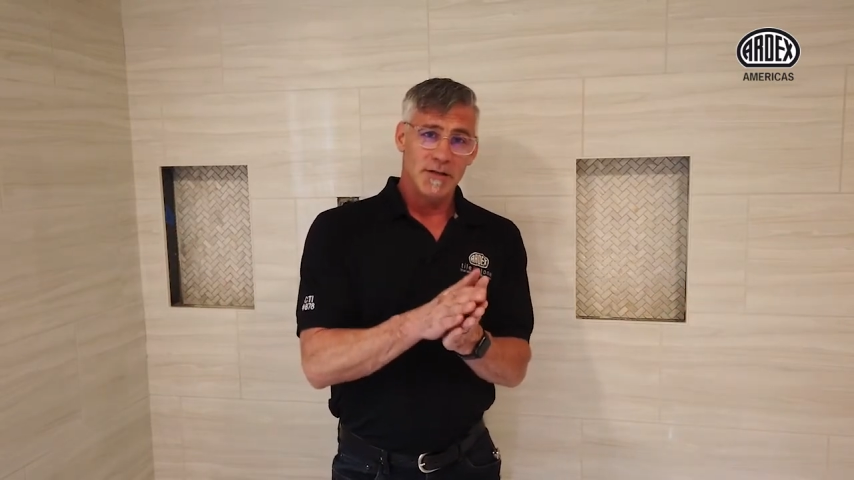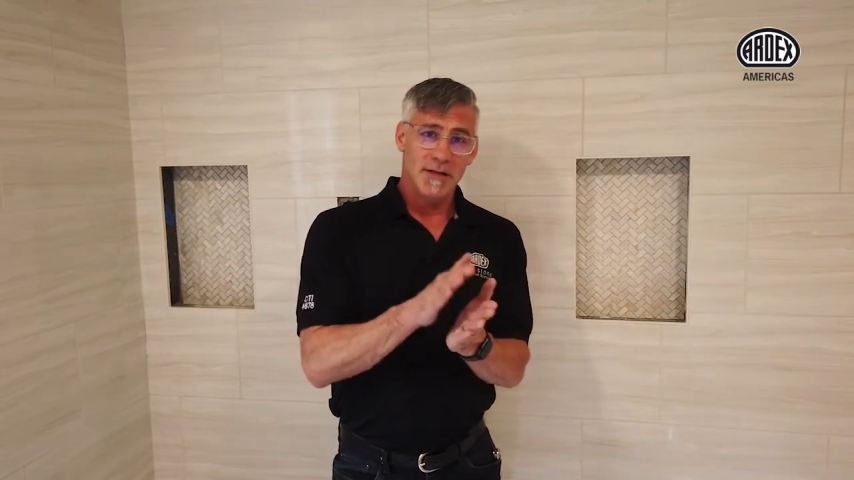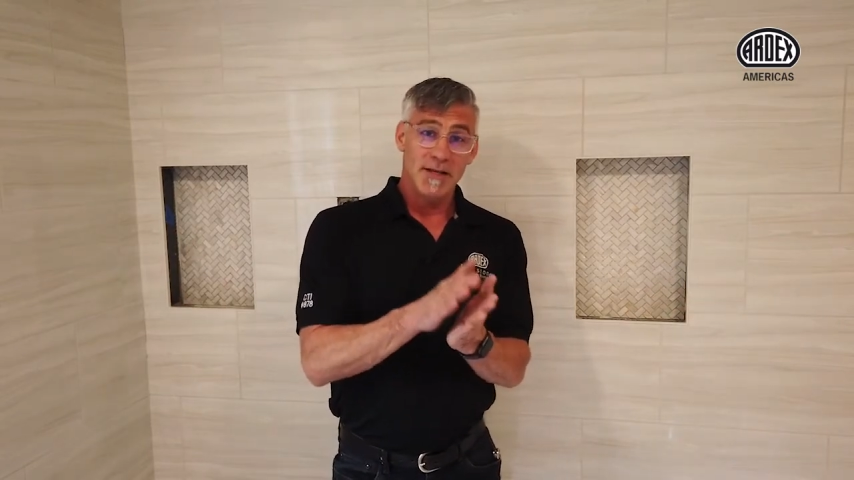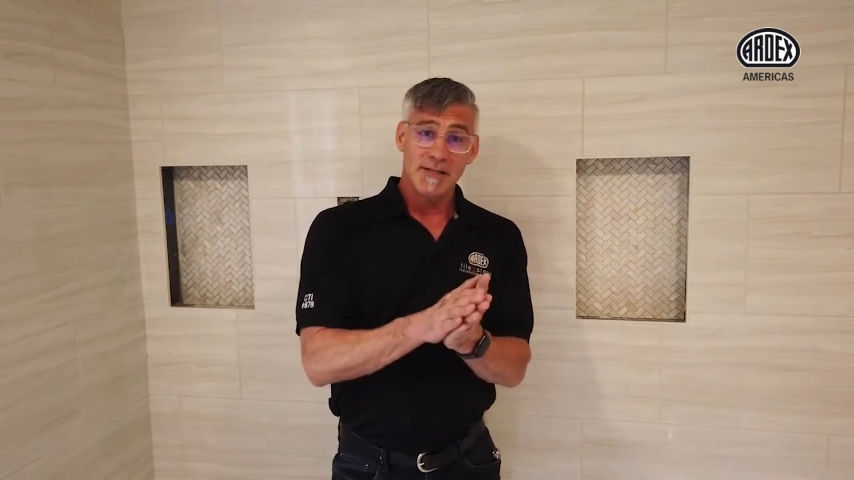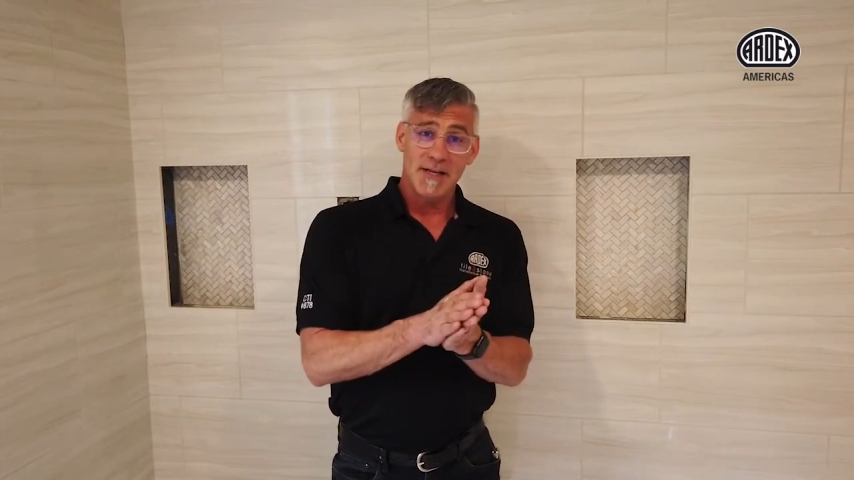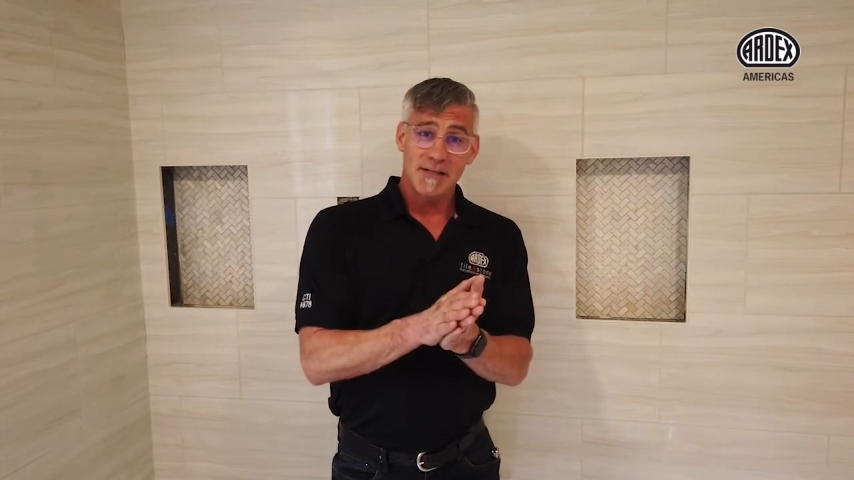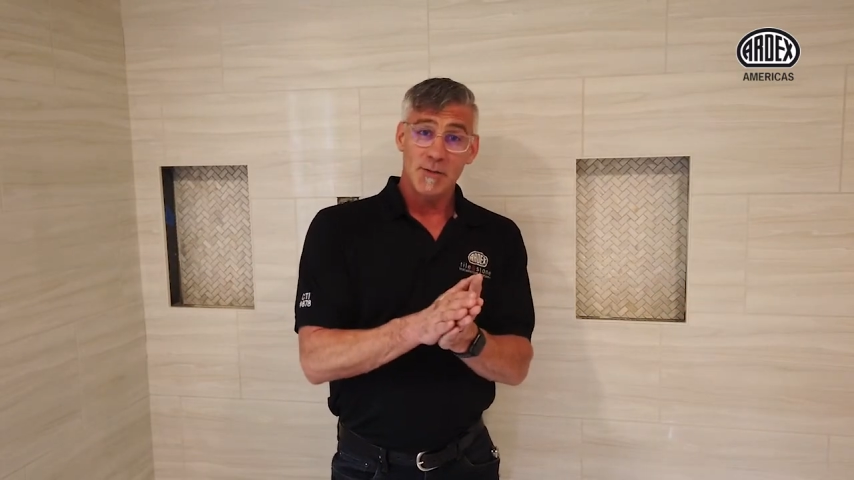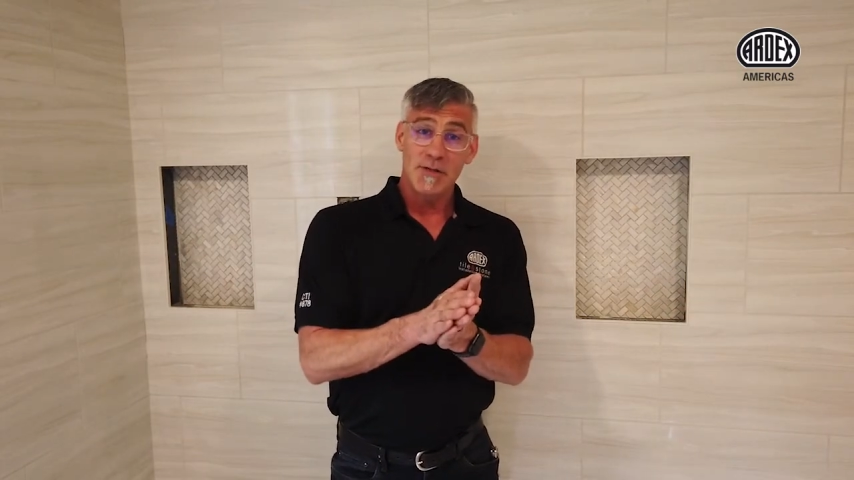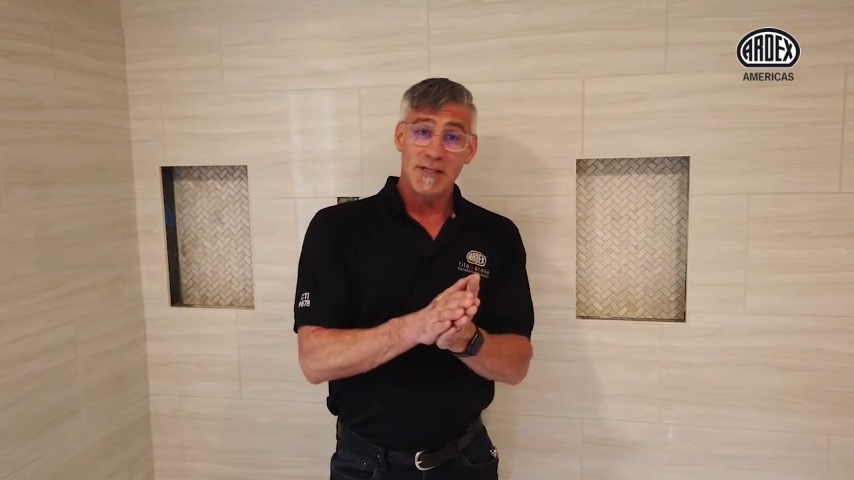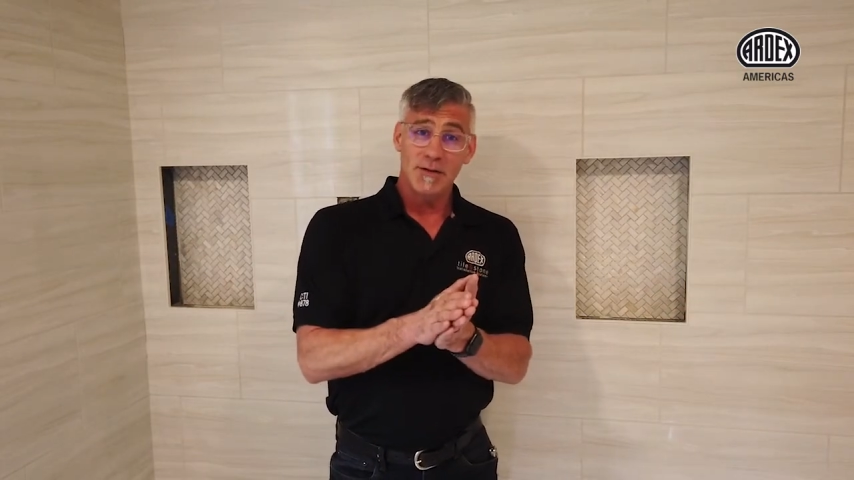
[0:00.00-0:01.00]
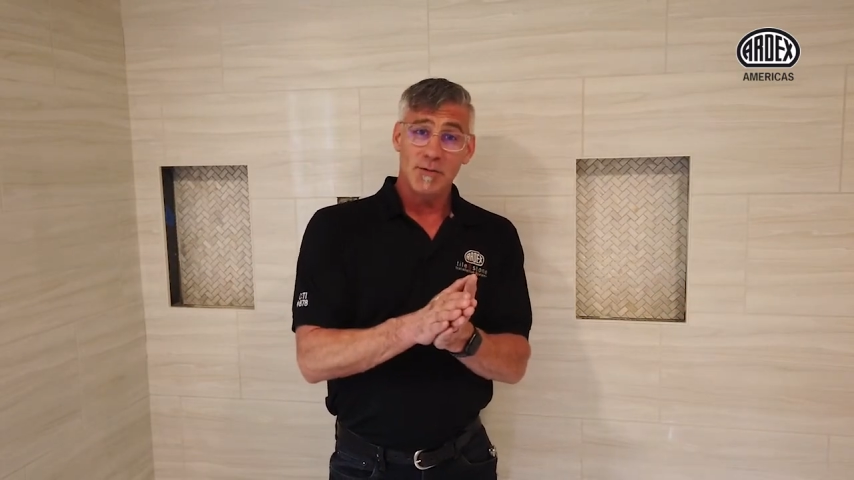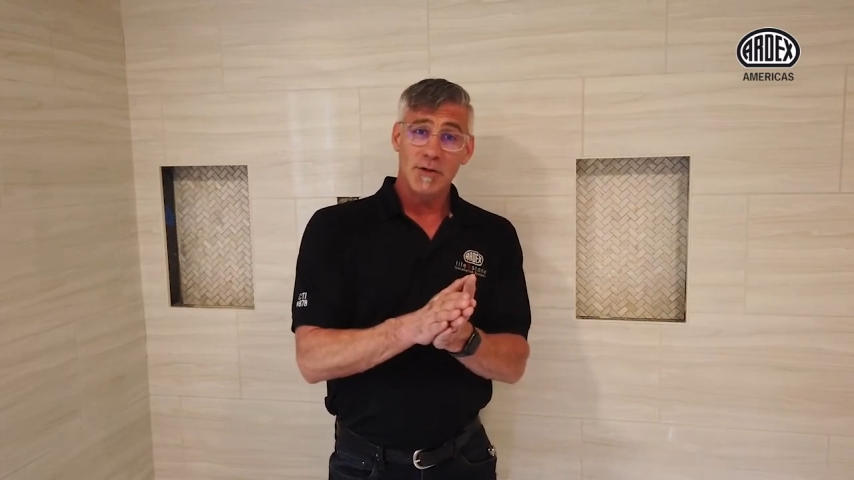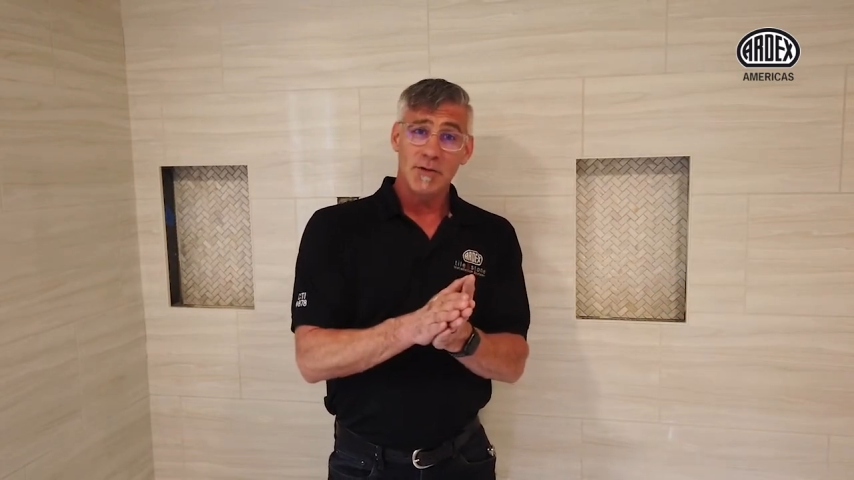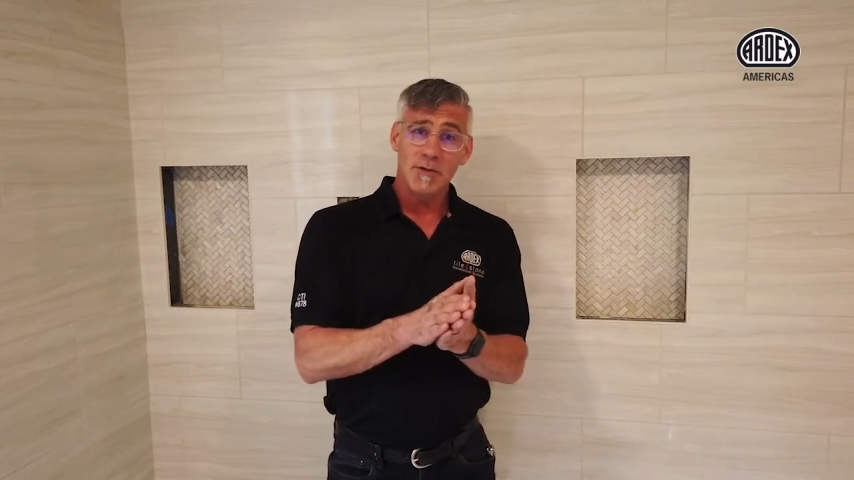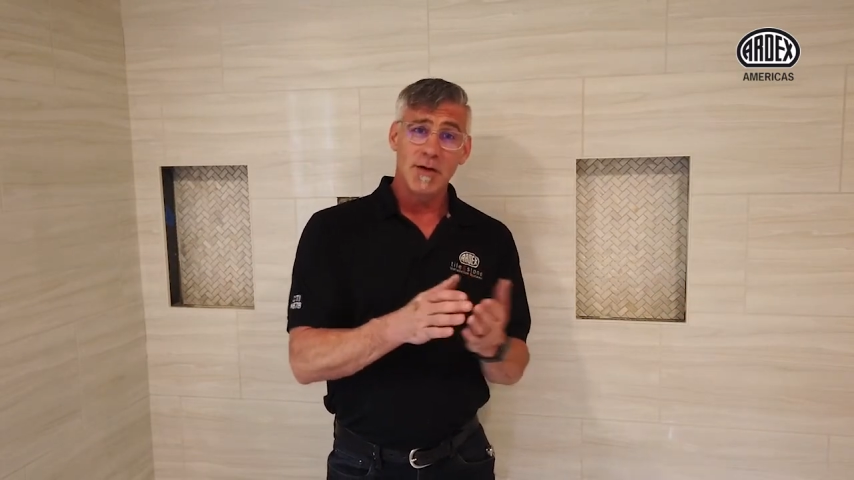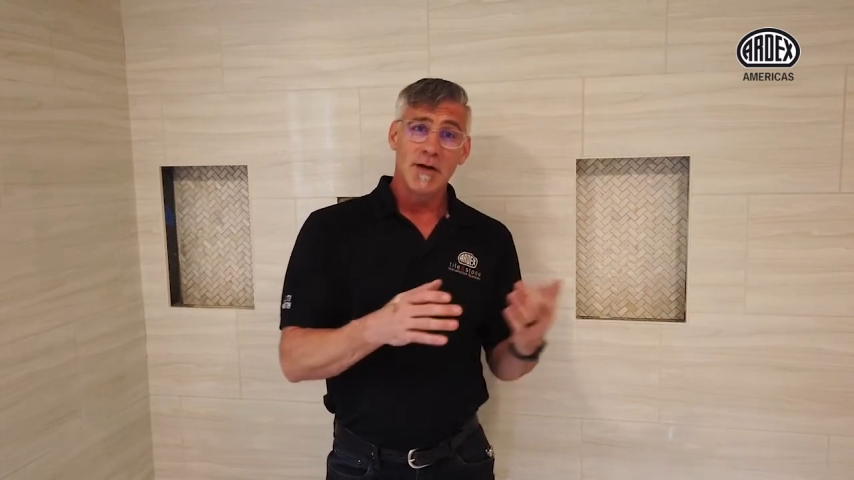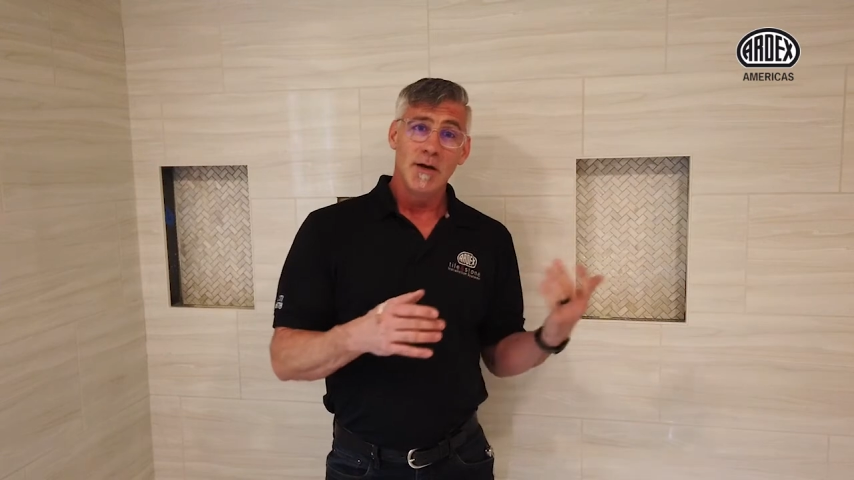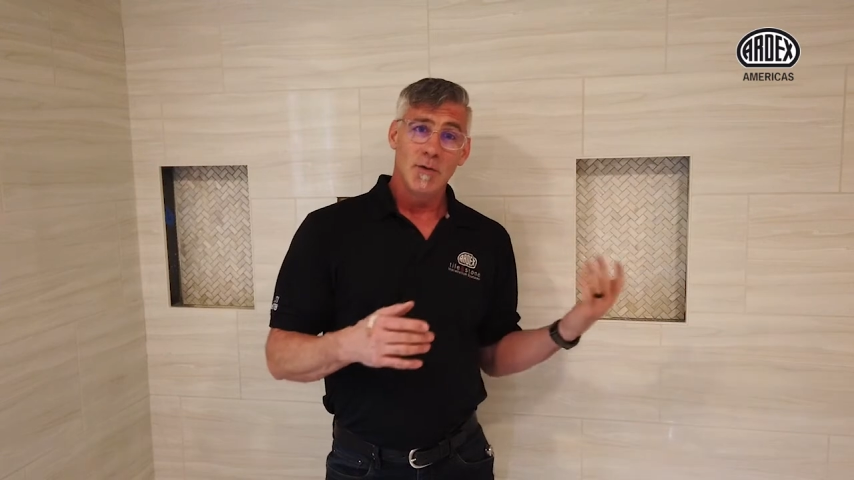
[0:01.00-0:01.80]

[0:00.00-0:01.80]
the thin set squeezing through.